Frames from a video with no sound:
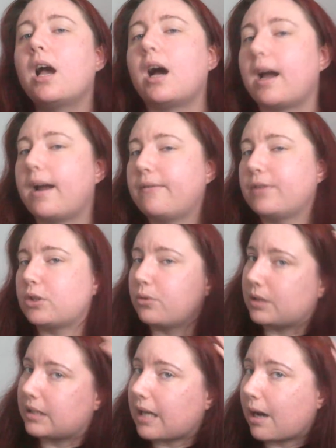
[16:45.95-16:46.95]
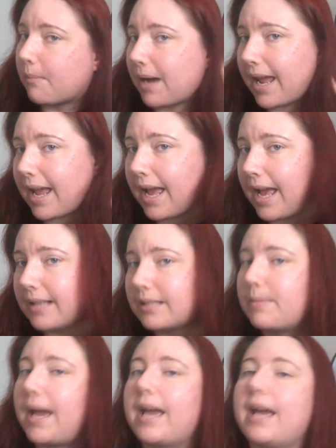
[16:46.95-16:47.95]
I've sorted out my hair, so
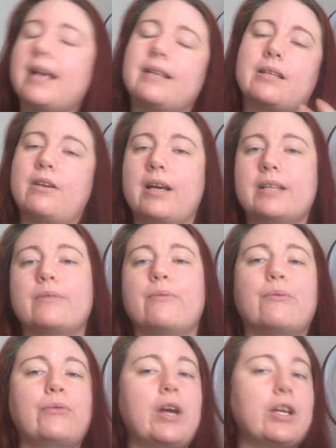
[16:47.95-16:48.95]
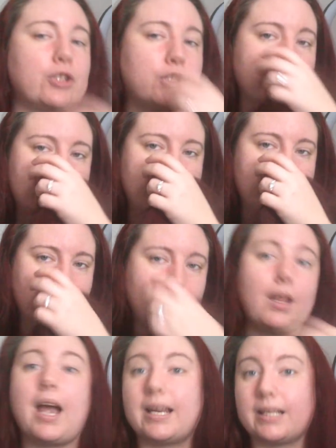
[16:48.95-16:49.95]
my hair's nice and fresh
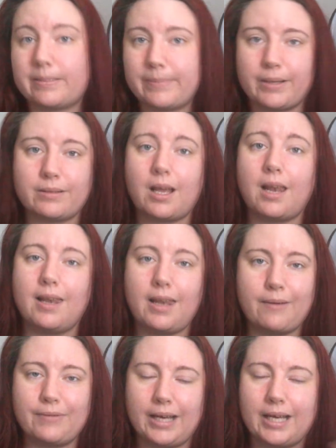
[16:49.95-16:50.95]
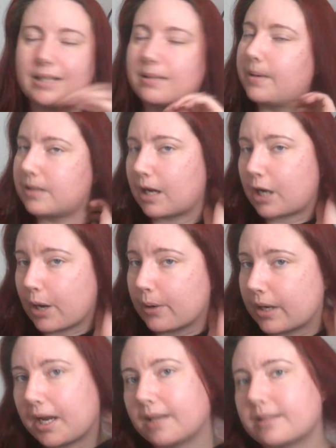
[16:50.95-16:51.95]
and it smells lovely. It smells like
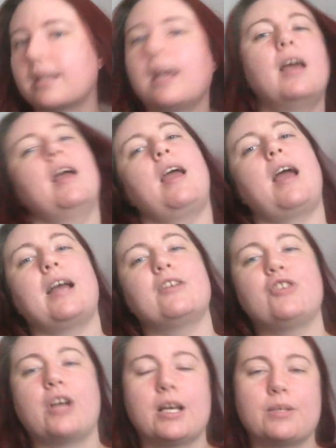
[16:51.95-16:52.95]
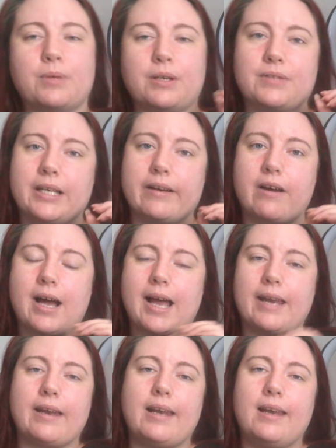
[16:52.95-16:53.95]
coconuts. As you guys would have seen, I
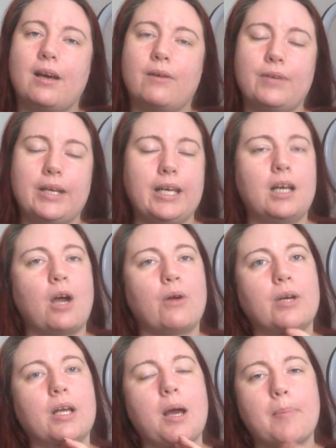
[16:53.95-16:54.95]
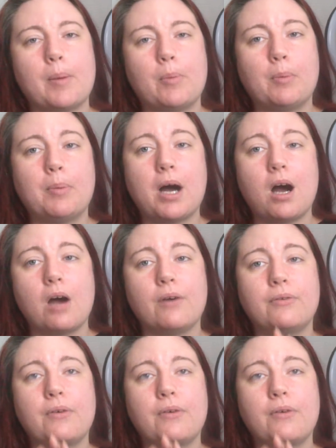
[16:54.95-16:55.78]
had a lovely coconut bubble bath.